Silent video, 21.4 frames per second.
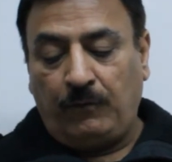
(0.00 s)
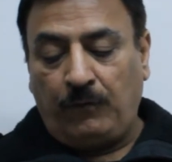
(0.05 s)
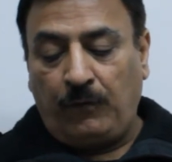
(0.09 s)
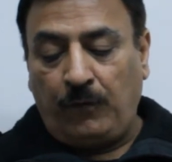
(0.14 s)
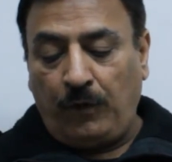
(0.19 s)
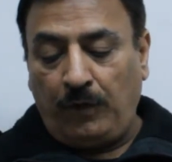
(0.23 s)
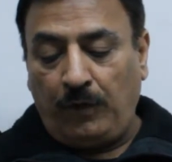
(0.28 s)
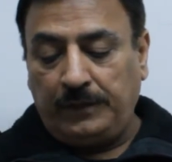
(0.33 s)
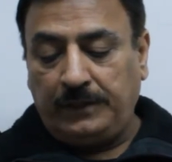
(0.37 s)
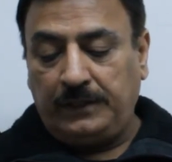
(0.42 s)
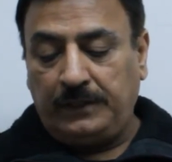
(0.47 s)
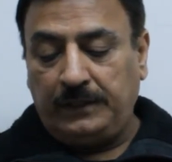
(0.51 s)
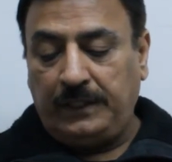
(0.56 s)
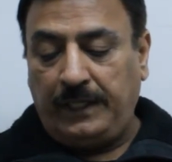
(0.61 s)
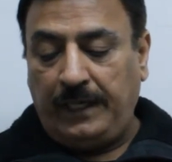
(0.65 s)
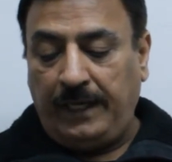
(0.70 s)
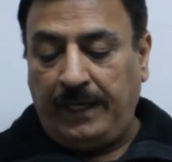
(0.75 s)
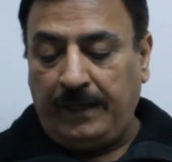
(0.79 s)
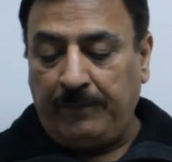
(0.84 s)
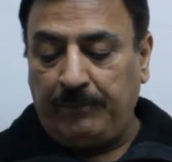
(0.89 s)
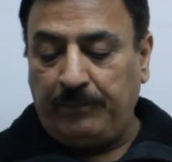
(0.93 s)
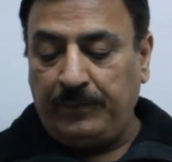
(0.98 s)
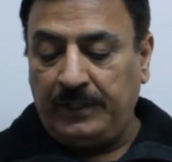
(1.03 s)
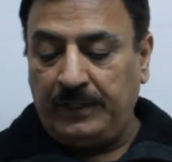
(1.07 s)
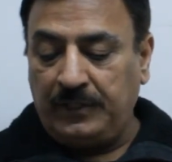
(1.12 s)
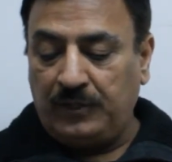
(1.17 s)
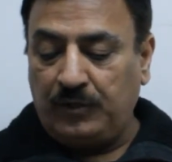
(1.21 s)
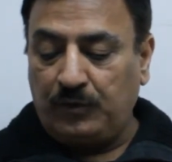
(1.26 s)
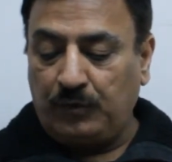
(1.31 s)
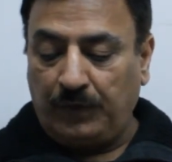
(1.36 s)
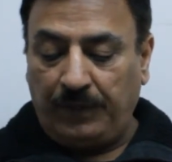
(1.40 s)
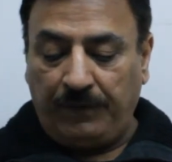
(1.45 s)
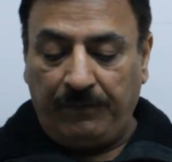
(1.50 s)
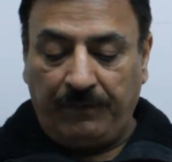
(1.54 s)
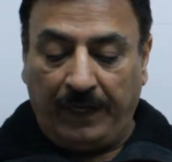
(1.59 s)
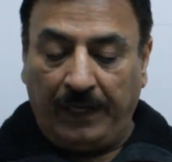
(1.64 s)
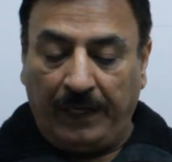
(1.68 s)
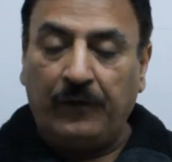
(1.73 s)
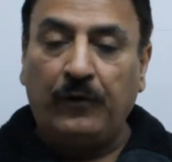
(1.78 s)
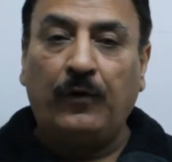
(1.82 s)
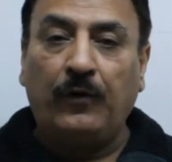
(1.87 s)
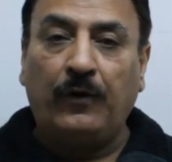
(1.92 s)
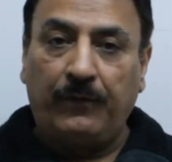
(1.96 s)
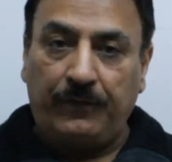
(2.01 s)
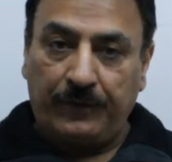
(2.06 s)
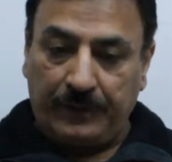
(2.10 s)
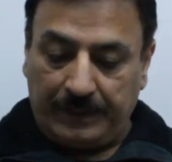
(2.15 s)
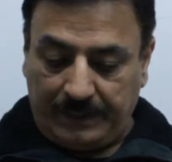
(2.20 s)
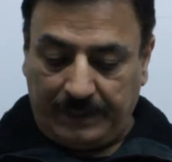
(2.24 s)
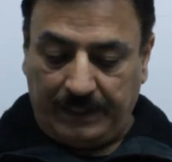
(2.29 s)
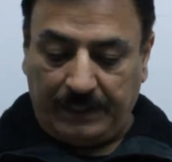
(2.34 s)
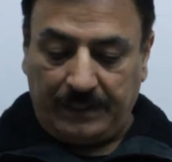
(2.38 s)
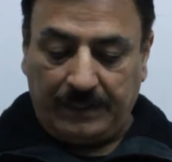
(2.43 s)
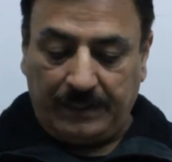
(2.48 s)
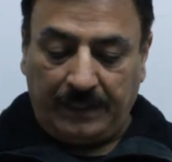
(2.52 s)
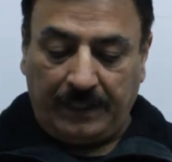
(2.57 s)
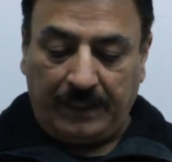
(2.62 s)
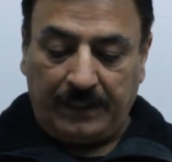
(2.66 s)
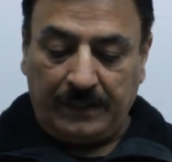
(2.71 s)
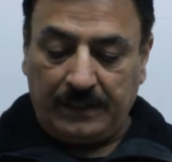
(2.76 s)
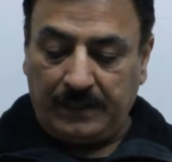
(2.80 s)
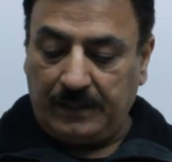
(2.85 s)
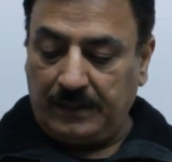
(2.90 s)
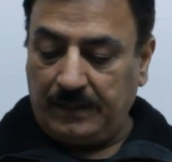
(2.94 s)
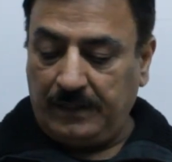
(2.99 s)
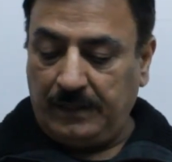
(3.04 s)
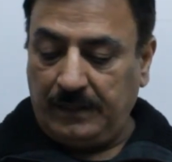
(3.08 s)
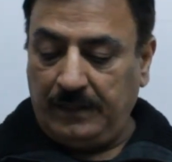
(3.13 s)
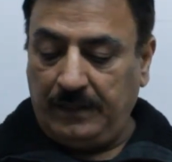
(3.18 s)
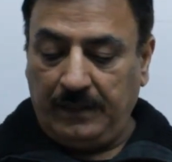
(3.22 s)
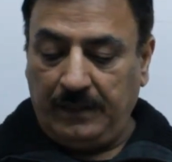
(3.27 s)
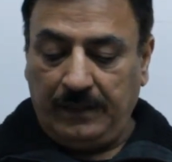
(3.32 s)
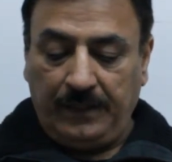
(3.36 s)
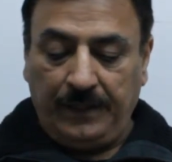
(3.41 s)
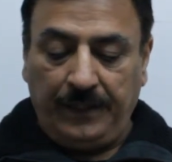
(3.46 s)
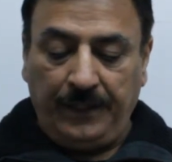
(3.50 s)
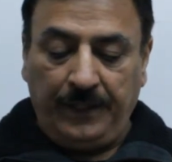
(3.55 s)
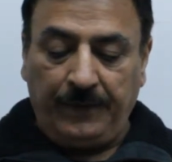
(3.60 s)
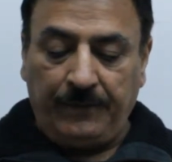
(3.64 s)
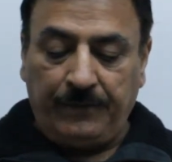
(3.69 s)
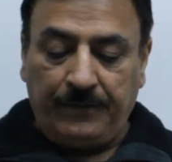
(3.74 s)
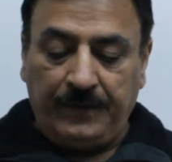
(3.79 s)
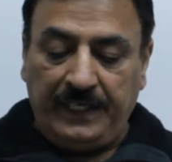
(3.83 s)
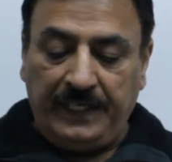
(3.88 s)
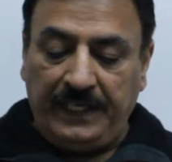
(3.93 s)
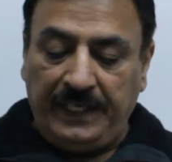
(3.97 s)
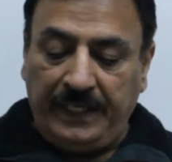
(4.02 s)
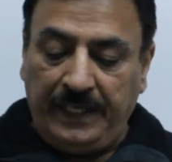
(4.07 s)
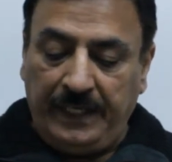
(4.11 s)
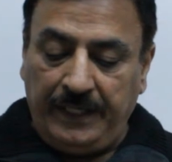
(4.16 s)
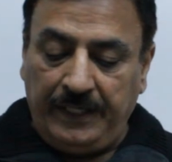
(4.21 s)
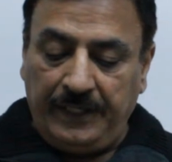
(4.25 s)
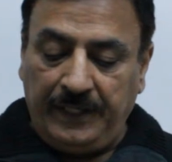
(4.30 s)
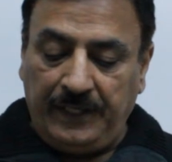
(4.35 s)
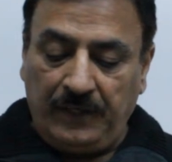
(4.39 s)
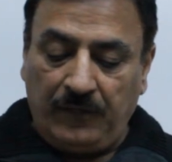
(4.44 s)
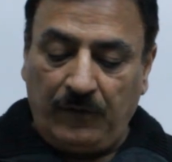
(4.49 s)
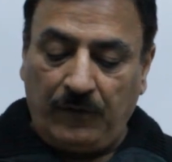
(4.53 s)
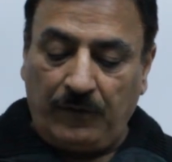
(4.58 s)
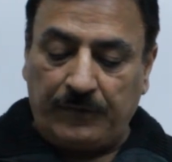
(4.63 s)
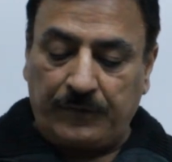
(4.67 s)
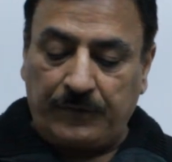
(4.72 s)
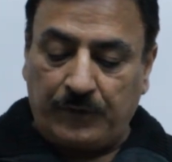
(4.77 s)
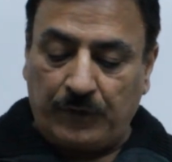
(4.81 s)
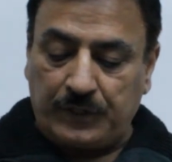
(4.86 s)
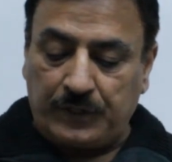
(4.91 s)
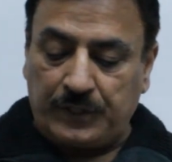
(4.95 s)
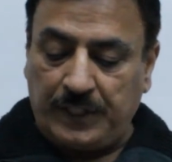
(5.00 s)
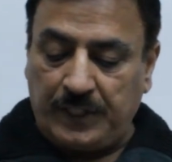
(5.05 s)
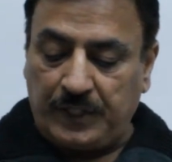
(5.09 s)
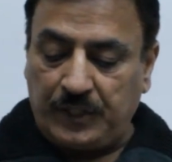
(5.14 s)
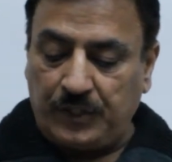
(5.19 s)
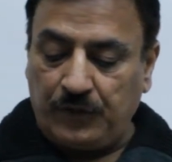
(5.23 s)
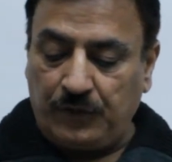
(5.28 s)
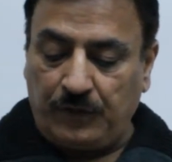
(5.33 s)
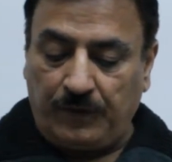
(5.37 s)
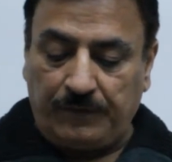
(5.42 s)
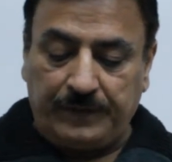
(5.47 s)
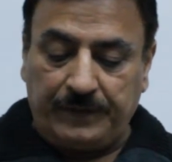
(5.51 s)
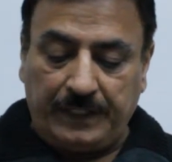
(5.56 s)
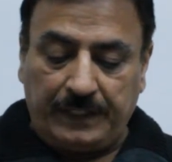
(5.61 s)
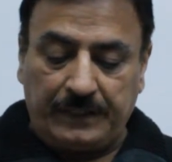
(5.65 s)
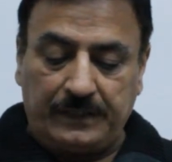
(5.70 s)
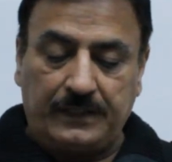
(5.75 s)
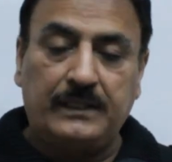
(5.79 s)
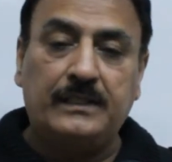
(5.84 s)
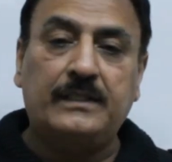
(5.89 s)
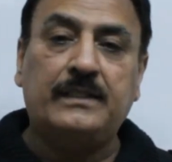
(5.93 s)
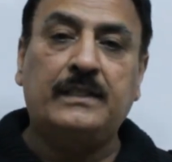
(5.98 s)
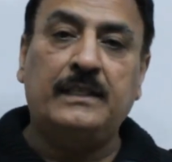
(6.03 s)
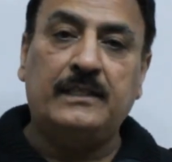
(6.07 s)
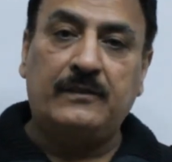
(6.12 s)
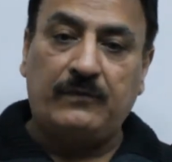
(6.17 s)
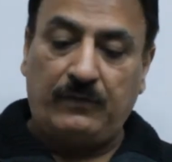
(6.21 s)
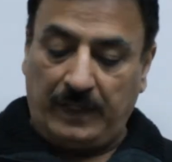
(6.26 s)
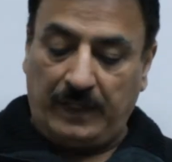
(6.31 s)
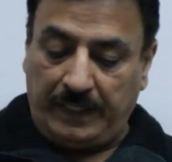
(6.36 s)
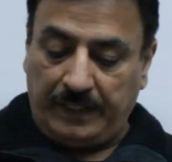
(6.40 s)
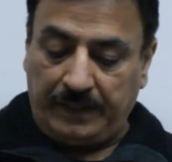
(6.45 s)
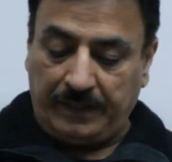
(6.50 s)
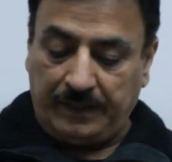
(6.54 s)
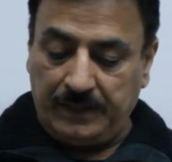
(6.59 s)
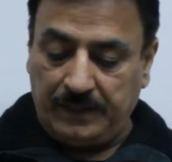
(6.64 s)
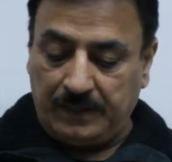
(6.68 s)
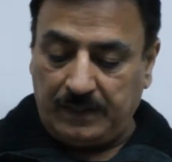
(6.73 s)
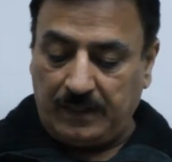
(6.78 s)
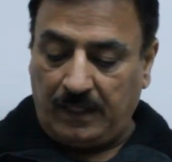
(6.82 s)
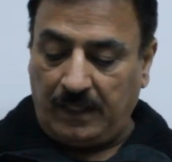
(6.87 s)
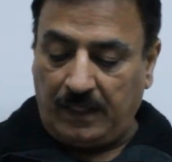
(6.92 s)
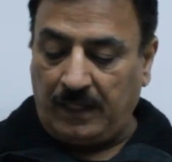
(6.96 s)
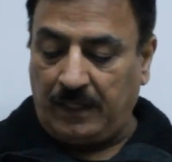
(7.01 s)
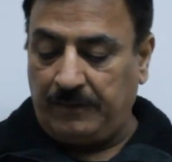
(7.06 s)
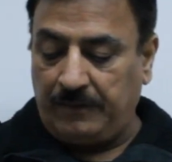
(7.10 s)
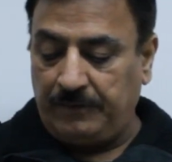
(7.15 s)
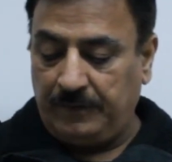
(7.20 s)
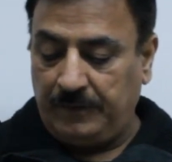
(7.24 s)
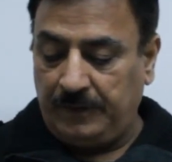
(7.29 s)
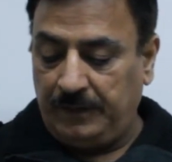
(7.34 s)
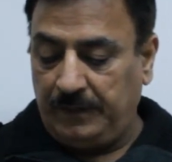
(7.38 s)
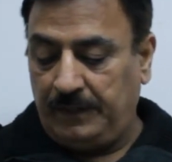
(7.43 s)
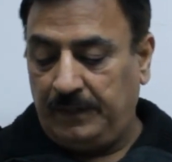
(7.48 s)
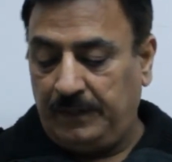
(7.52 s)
What happens to the value of resistance if the area of cross section of the resistance wire is half,